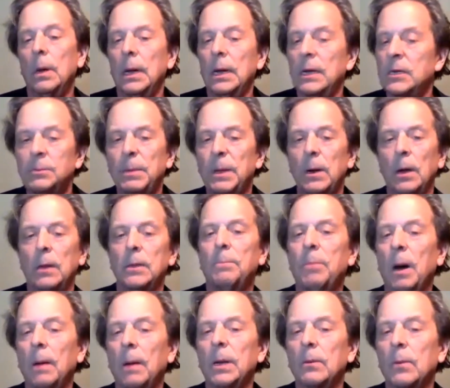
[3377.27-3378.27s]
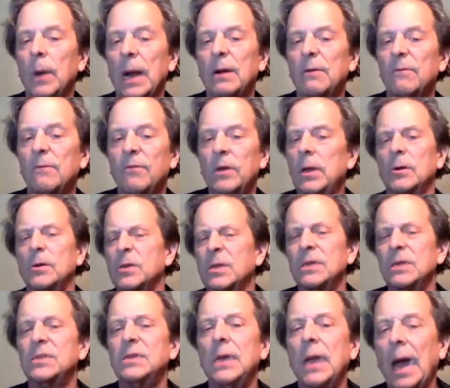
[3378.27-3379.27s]
It's been on the public record for years.
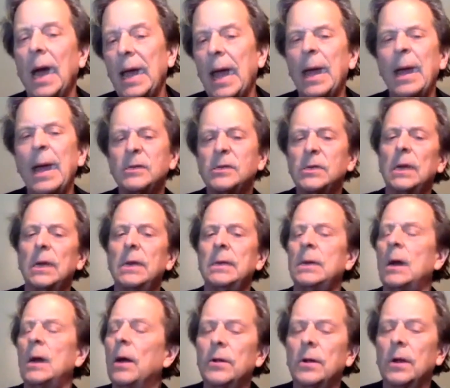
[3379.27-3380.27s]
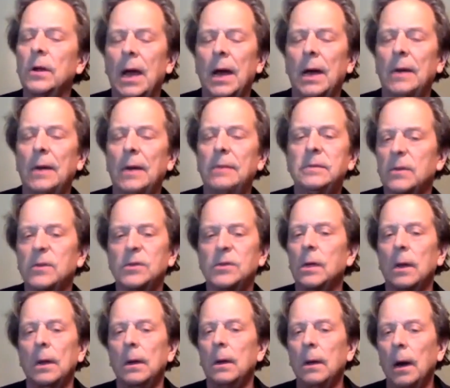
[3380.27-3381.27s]
The CIA has, in other
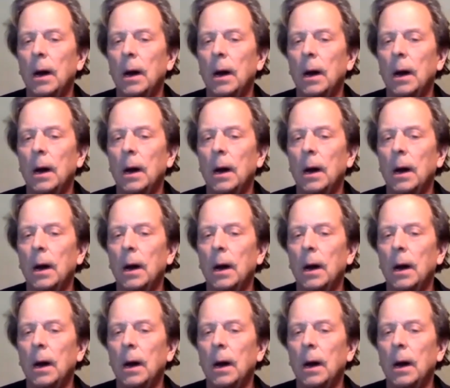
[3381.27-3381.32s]
contexts,